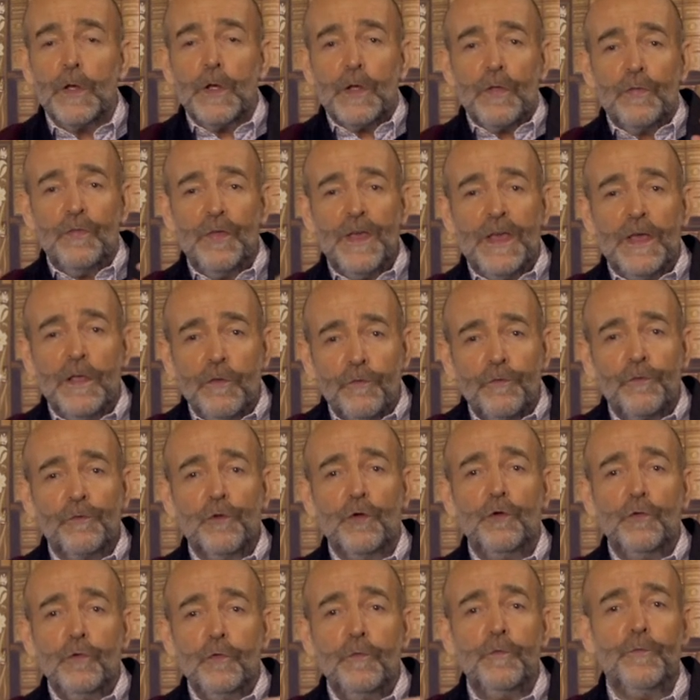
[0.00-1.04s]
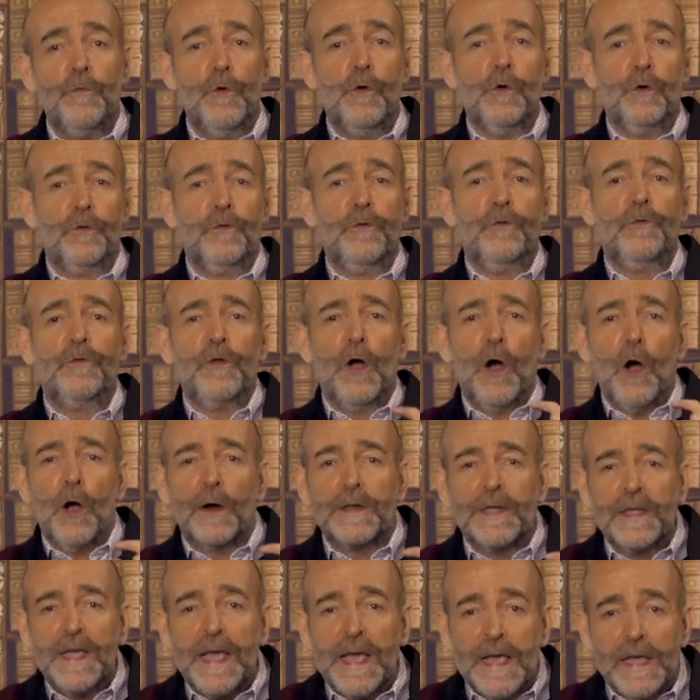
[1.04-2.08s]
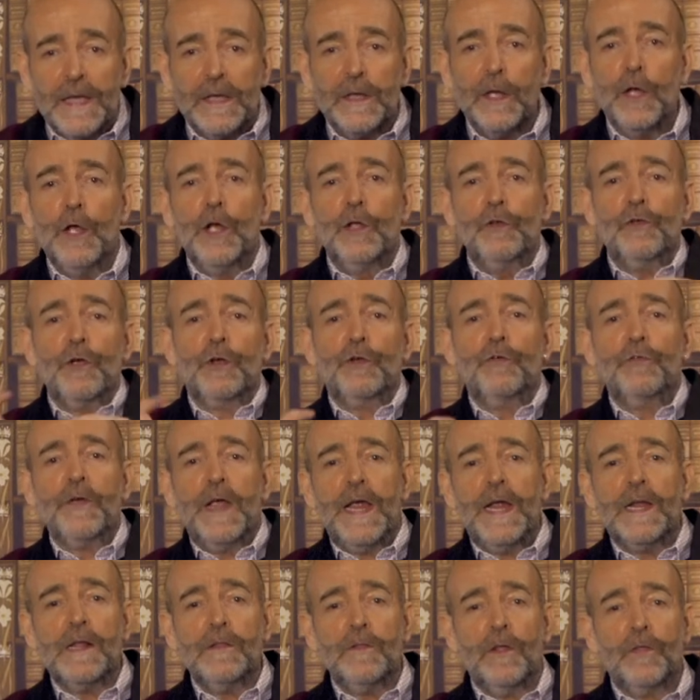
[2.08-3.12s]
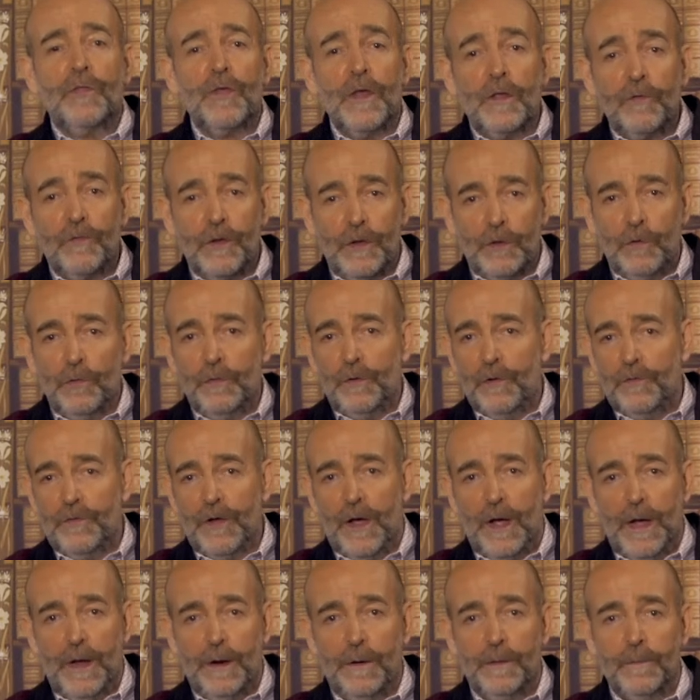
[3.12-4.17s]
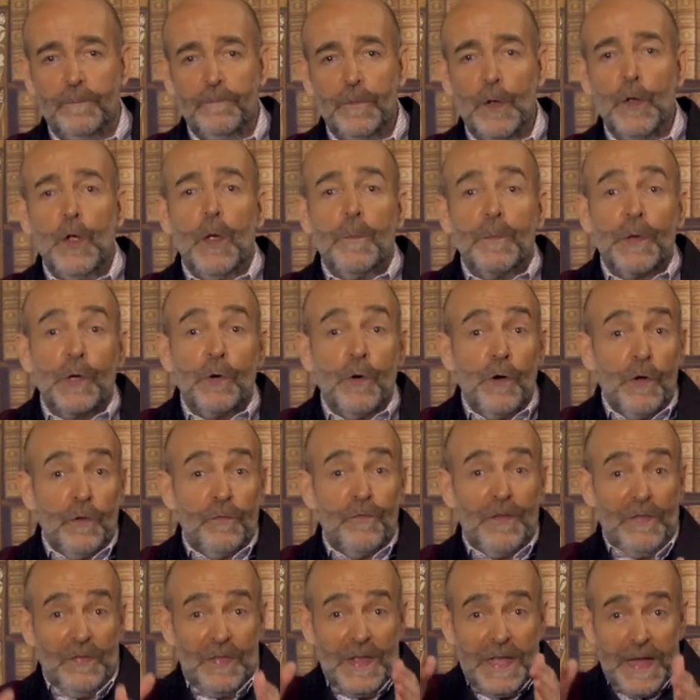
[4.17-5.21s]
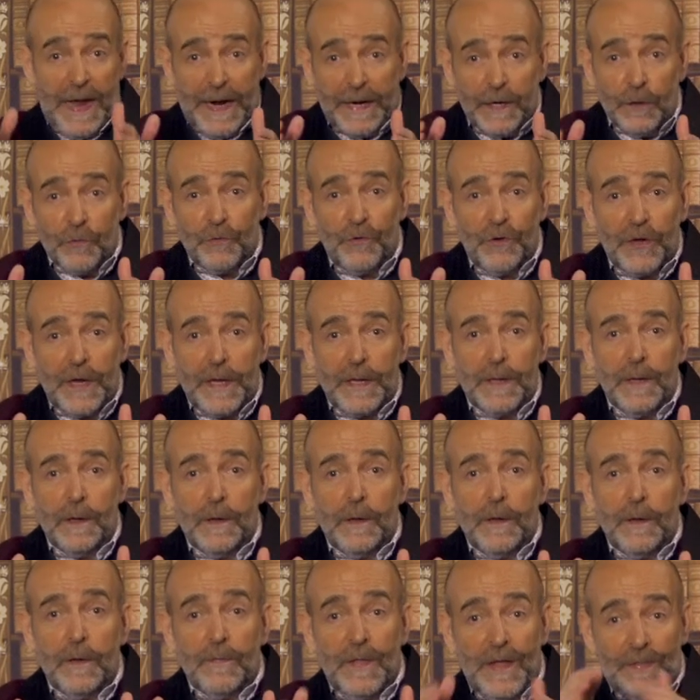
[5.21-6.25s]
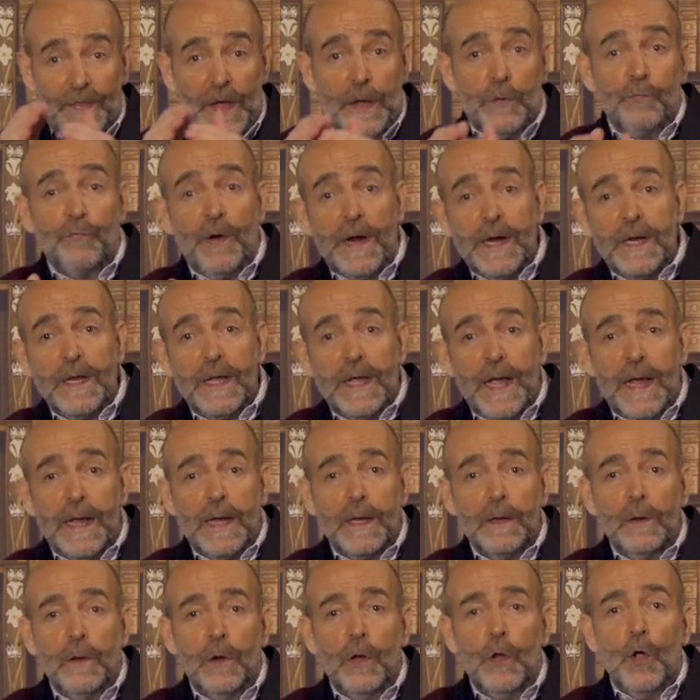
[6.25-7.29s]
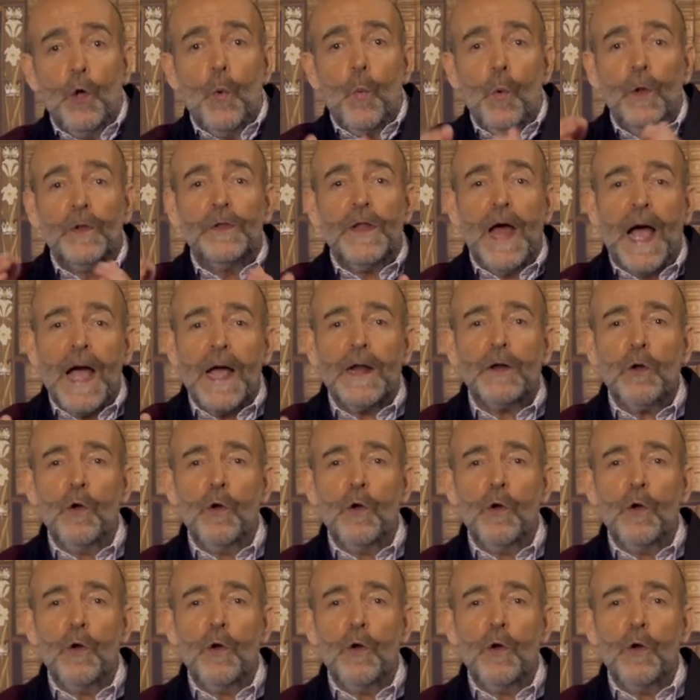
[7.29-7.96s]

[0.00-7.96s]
These two forces are key to creating the things that you desire, because the energy that they radiate will not